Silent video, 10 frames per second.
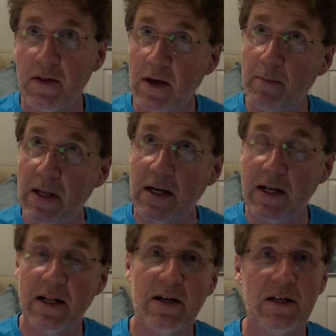the
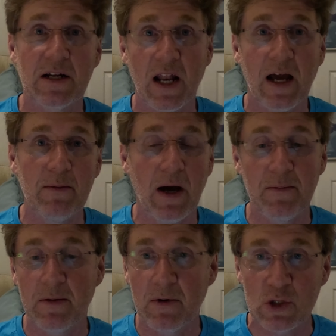ability to climb
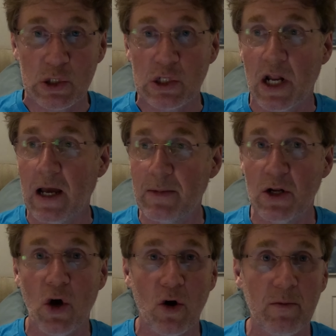up the most slimy
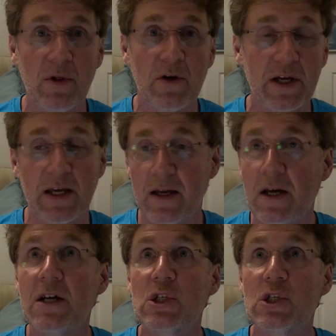and horrible looking